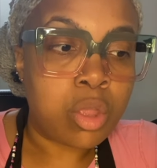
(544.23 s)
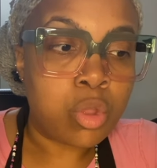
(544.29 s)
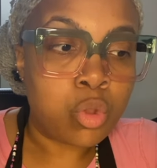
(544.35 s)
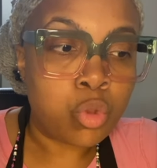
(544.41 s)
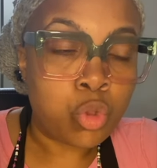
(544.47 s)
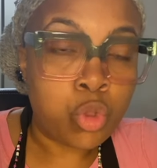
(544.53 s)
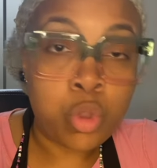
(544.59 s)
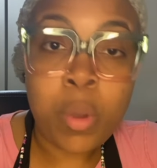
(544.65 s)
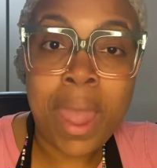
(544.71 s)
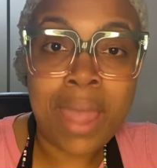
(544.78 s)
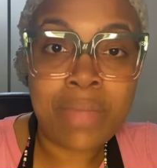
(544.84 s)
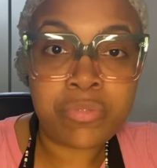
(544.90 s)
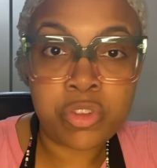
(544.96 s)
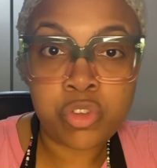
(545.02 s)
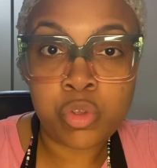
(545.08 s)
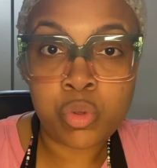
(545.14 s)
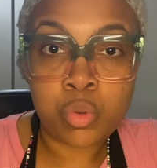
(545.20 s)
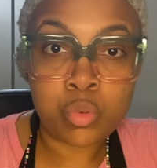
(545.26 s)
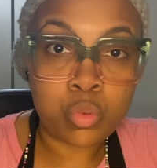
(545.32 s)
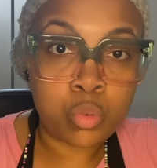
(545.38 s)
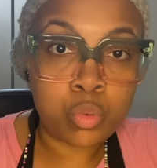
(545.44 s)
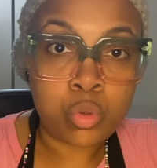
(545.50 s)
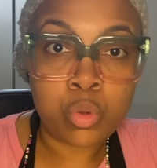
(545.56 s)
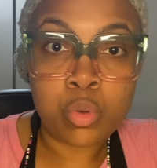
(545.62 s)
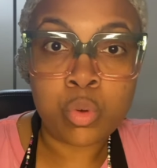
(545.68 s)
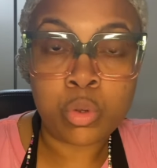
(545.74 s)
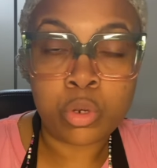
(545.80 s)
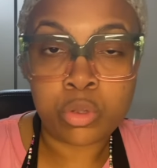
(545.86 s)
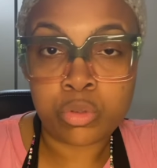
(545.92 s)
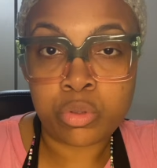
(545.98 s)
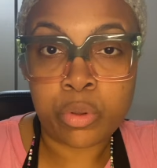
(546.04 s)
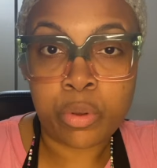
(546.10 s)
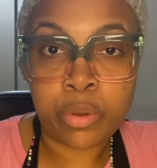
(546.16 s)
You have to choose who you're going to
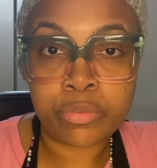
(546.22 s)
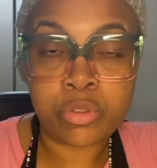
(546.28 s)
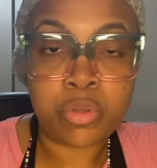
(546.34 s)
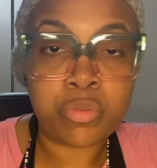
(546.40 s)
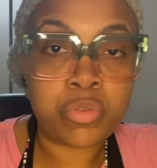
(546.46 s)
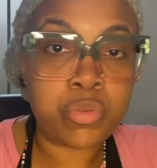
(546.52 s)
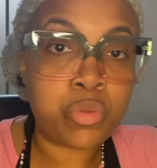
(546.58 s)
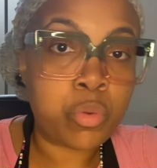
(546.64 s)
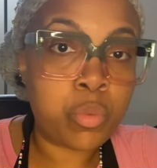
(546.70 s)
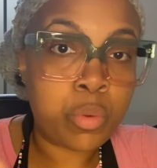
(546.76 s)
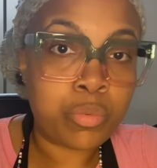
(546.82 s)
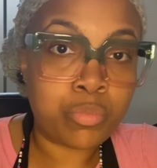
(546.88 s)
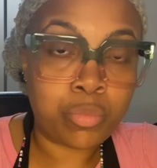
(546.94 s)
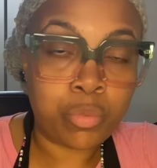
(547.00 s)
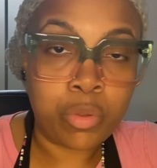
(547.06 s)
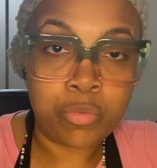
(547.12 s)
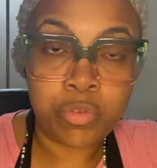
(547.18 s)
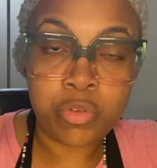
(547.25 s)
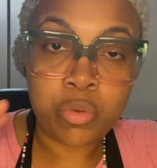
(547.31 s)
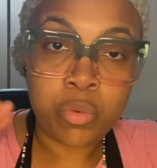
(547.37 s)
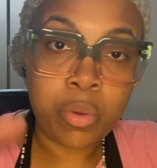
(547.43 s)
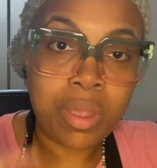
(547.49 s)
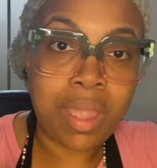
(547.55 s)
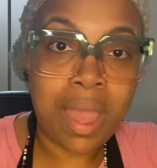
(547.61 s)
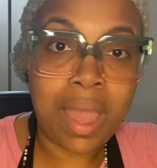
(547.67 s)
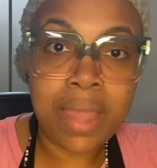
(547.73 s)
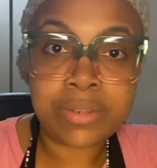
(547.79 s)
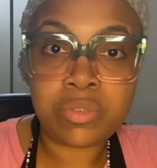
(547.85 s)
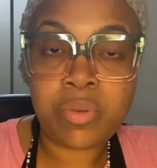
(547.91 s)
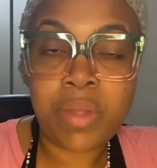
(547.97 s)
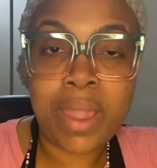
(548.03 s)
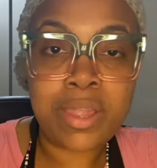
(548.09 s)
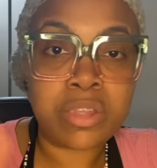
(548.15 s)
serve. So if you're doing God's
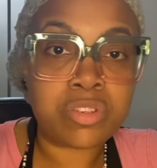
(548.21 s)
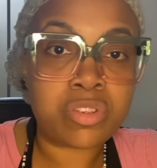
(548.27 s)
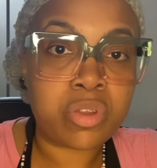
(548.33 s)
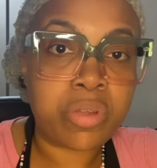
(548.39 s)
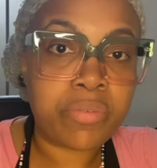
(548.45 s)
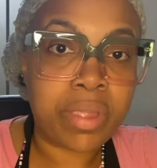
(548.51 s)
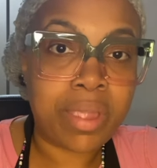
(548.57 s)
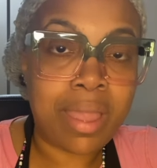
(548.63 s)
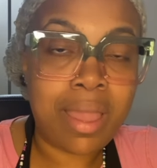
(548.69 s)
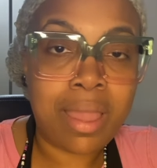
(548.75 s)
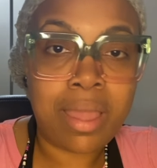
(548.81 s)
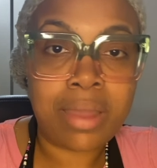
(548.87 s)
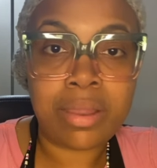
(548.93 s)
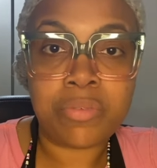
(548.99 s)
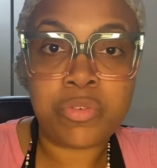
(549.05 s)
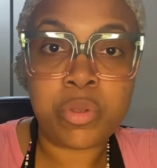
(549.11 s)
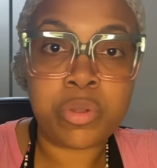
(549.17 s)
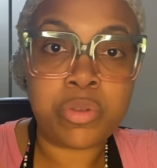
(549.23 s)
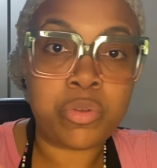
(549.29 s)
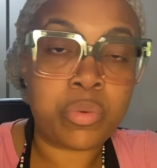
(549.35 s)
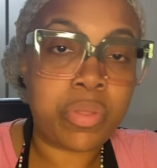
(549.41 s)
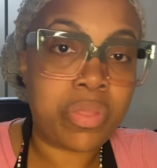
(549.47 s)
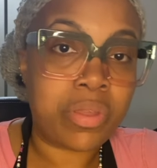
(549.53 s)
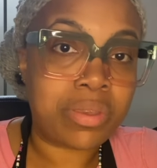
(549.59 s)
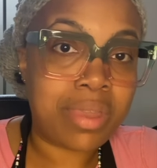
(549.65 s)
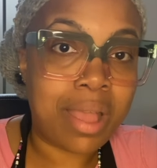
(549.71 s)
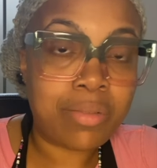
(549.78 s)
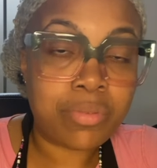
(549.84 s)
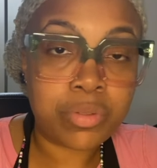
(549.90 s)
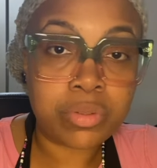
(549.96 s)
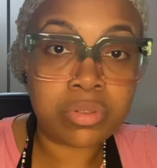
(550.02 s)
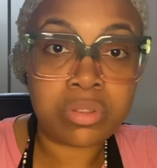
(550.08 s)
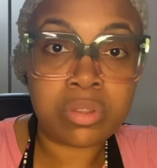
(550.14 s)
right, you're serving God. If you are doing the
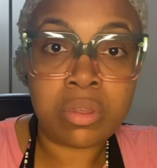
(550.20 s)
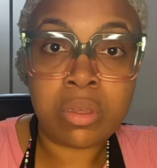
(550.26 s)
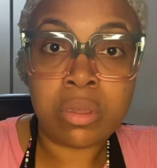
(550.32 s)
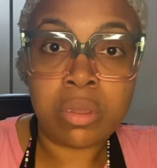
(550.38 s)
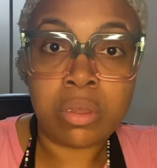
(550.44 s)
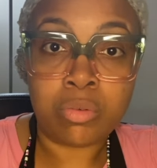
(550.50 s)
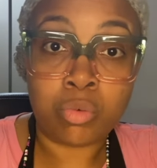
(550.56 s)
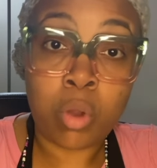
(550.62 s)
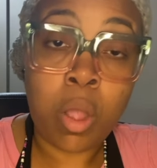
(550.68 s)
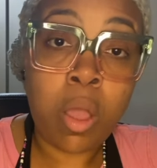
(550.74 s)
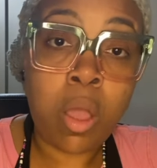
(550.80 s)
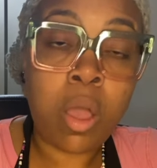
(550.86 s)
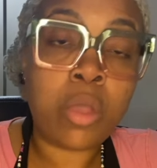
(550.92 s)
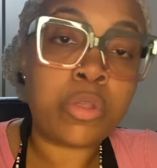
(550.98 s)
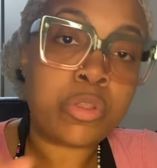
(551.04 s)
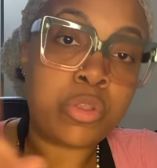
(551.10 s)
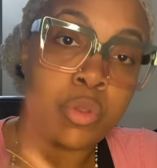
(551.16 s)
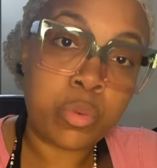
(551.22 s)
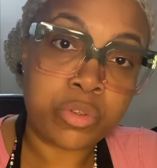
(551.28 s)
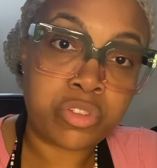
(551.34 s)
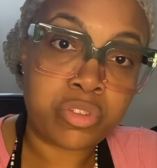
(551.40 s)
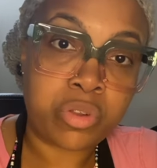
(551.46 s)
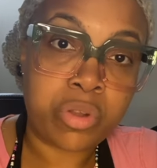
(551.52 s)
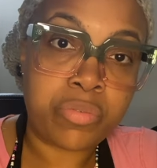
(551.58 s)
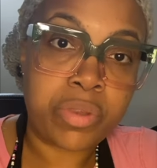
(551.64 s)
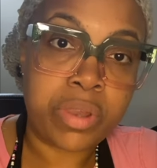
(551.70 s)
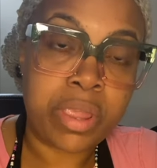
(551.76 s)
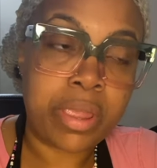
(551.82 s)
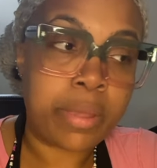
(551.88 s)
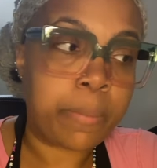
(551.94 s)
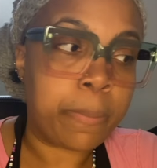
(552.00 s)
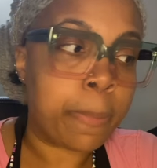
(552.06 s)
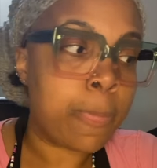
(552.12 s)
devil's wrong, you are serving
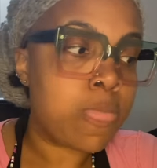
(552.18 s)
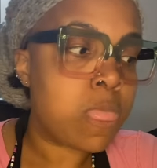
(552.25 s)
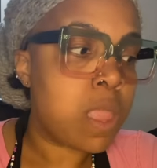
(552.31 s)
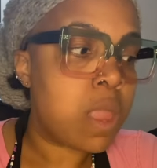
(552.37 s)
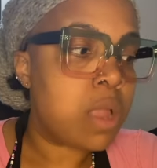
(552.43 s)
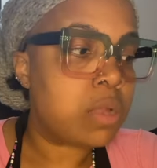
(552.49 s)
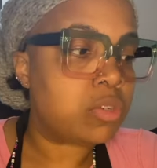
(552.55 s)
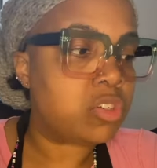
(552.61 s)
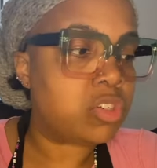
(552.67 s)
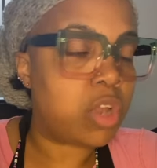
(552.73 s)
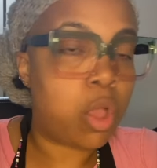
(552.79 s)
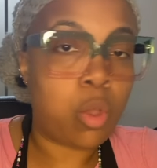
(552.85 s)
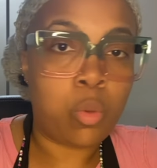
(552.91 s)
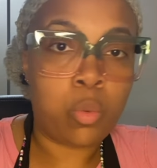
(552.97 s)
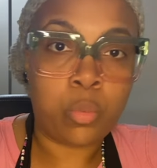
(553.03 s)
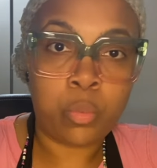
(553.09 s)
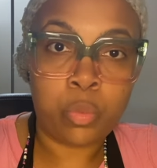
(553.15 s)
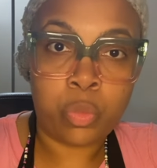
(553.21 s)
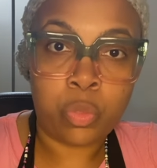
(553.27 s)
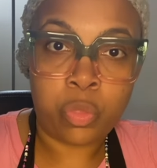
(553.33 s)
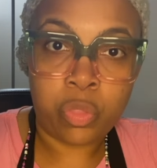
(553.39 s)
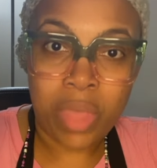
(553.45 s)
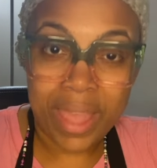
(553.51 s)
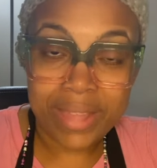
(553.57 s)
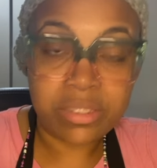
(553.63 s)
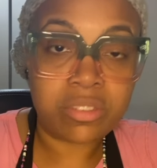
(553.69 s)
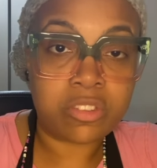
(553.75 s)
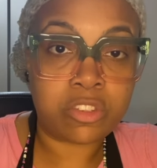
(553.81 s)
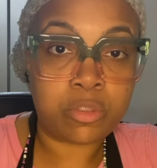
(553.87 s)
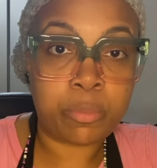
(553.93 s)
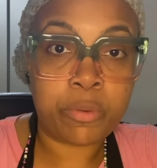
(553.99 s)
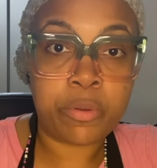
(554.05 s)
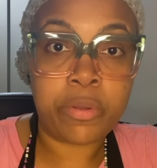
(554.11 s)
him. So that's the
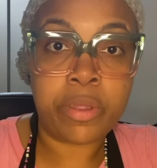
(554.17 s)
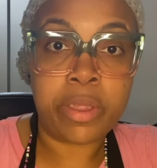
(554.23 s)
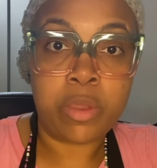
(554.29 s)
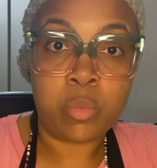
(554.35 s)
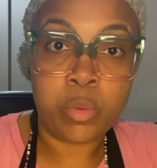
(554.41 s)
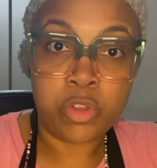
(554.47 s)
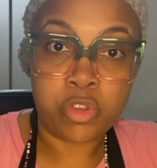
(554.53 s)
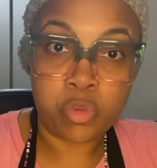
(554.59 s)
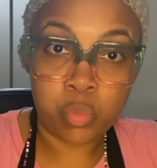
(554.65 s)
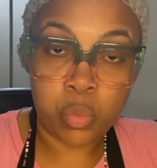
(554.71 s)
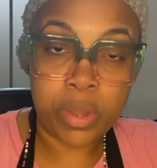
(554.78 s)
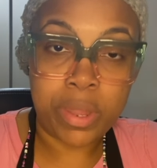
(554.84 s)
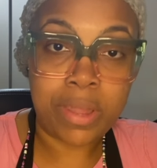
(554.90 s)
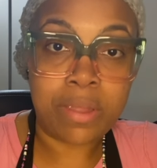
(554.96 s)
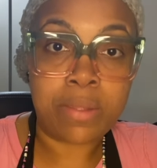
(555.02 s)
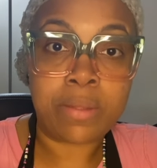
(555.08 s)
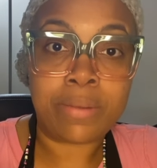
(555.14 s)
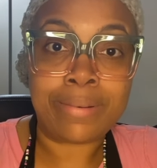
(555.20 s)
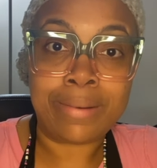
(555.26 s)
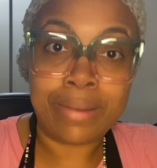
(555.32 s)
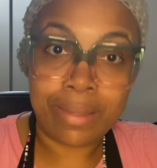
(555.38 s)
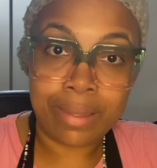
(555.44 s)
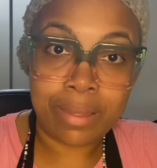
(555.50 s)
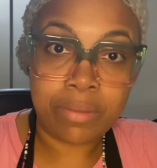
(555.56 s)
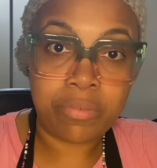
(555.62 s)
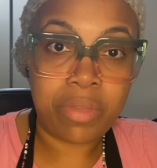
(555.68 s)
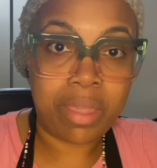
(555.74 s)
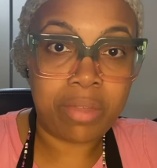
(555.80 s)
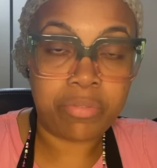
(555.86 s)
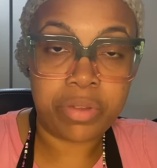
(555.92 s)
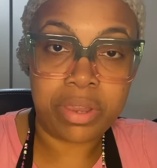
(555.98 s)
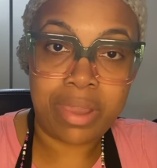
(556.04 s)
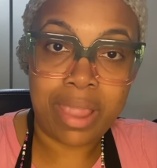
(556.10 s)
spirit in which we live
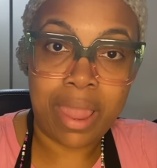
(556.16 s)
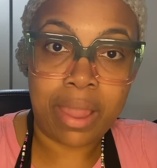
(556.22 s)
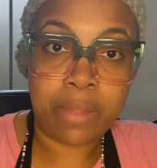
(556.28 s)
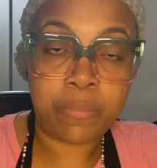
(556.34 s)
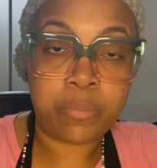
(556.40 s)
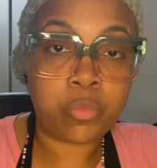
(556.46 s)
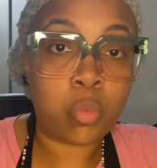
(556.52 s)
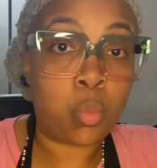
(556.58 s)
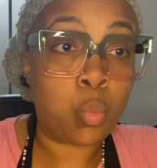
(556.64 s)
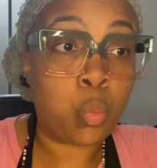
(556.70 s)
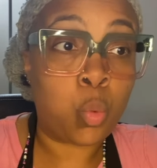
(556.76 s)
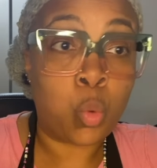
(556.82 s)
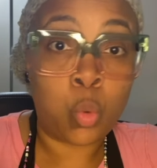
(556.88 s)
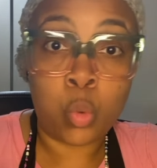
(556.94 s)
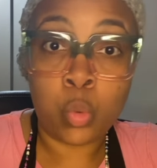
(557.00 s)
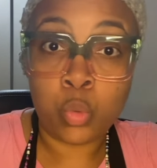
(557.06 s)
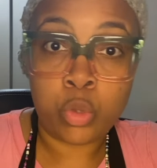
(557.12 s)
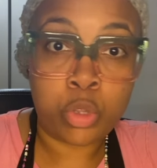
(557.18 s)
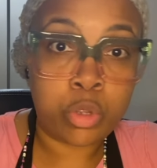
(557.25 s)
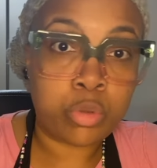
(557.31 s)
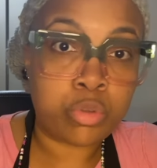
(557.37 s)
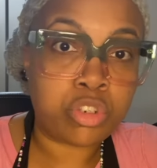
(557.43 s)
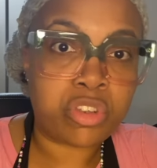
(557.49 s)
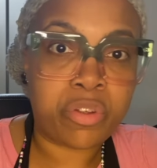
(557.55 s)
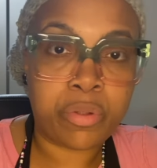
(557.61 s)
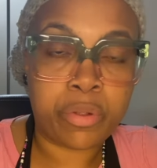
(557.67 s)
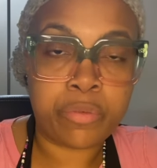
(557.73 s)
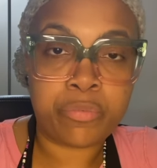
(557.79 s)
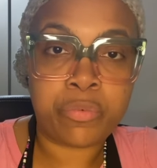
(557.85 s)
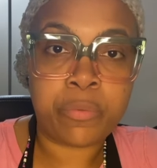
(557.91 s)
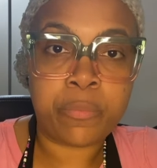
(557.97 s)
every day. Who do you serve?